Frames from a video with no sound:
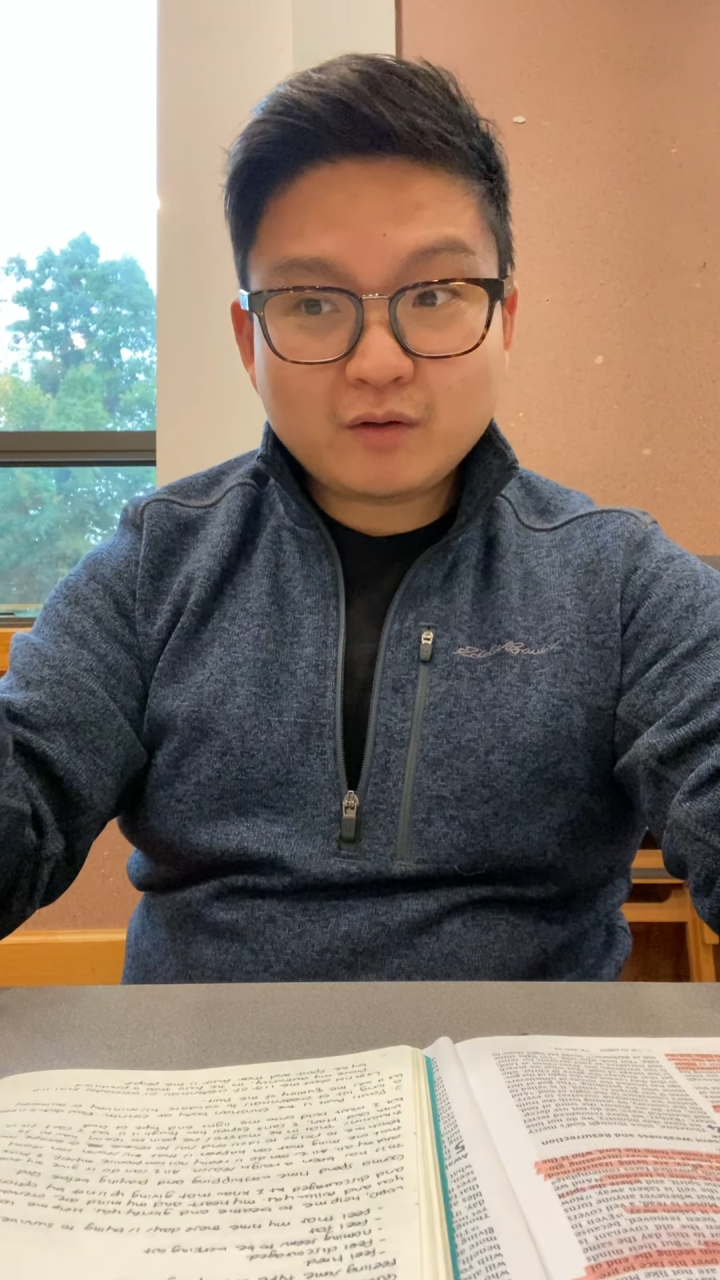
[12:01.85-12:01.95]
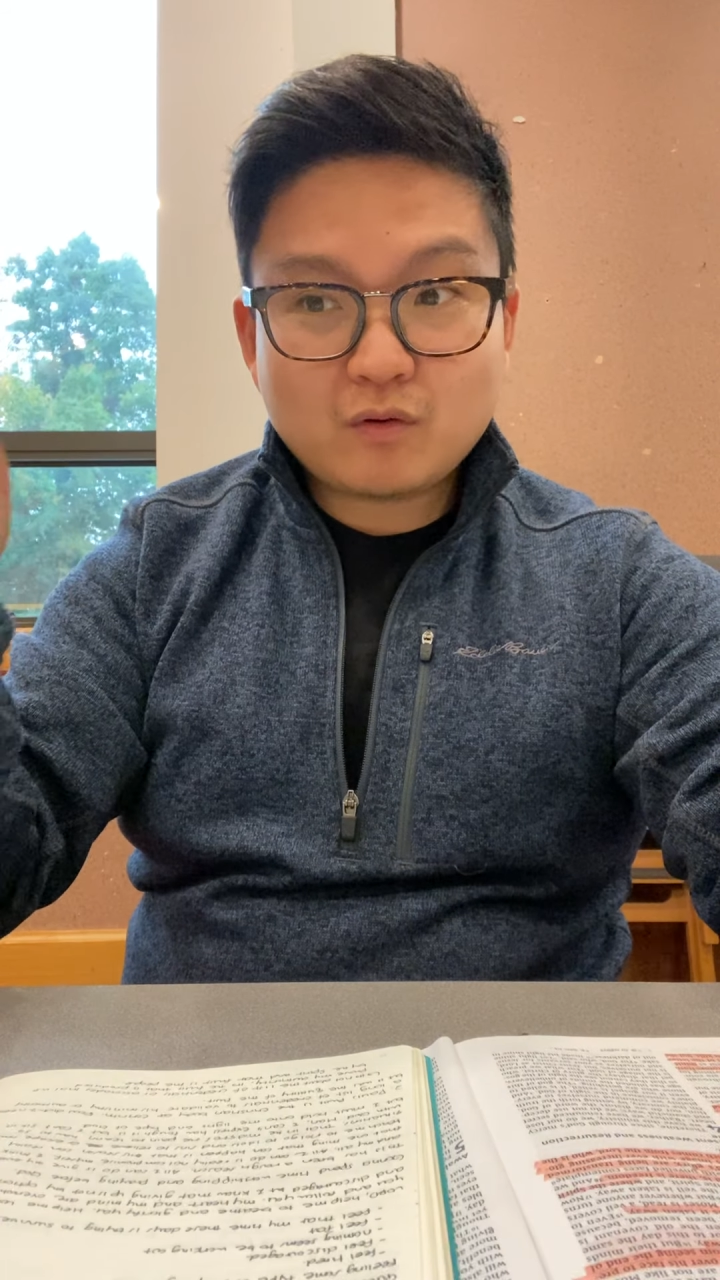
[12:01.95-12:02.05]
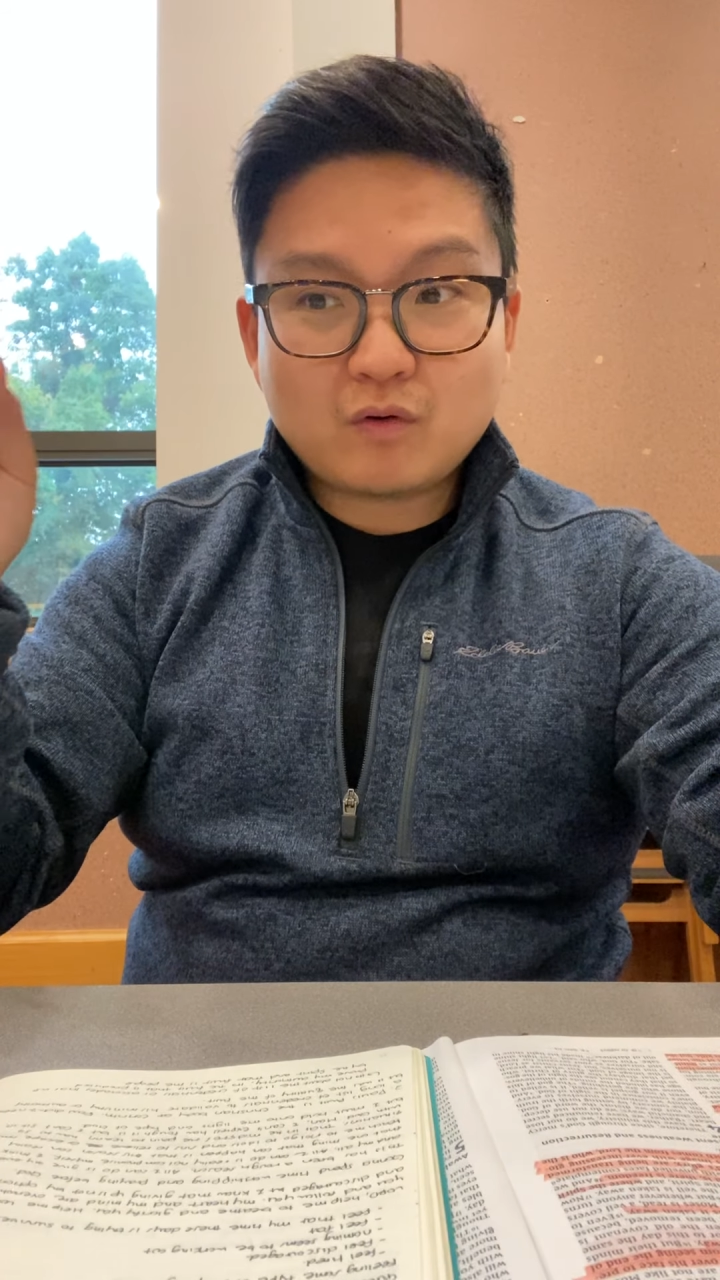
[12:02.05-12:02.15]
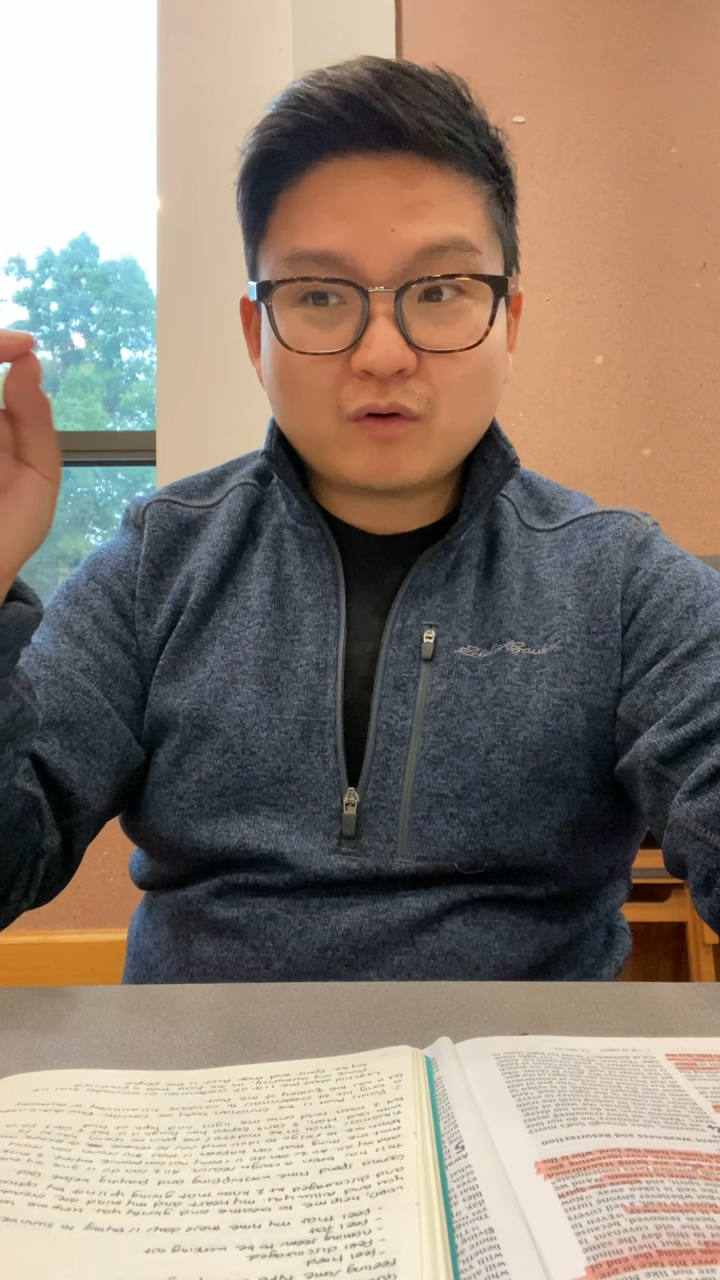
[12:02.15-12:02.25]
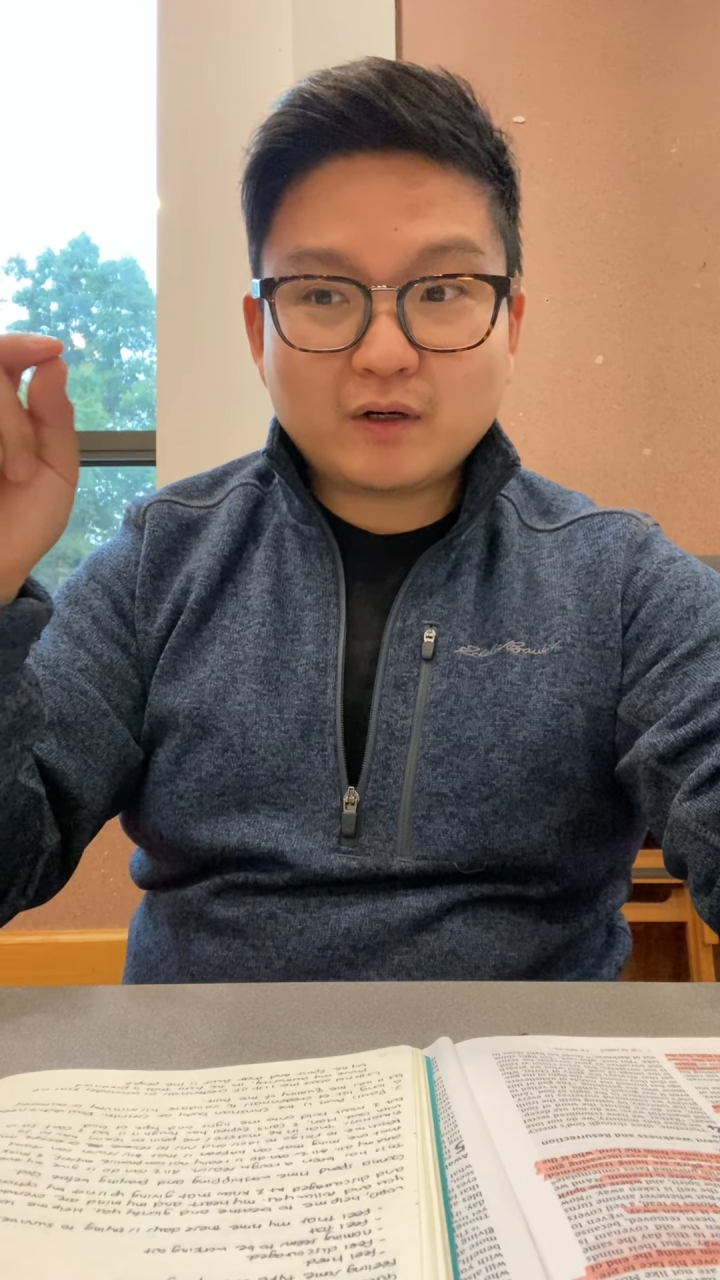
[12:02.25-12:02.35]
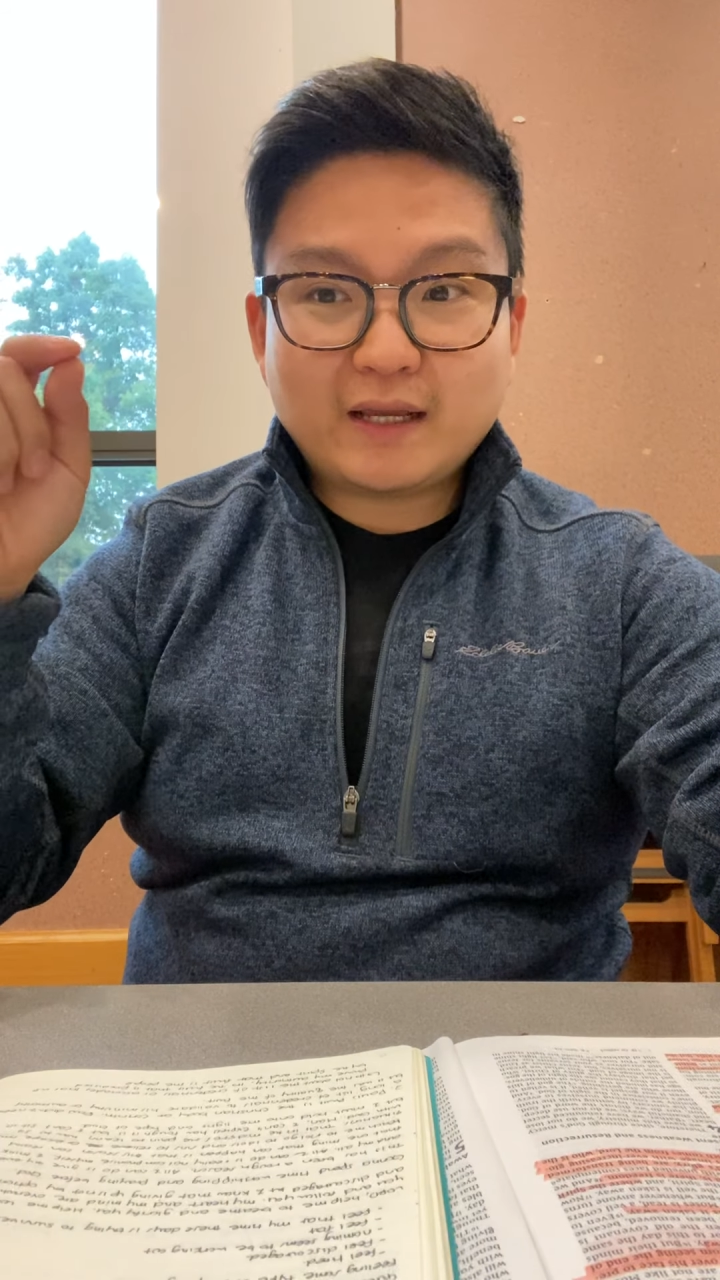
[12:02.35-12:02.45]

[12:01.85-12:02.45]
or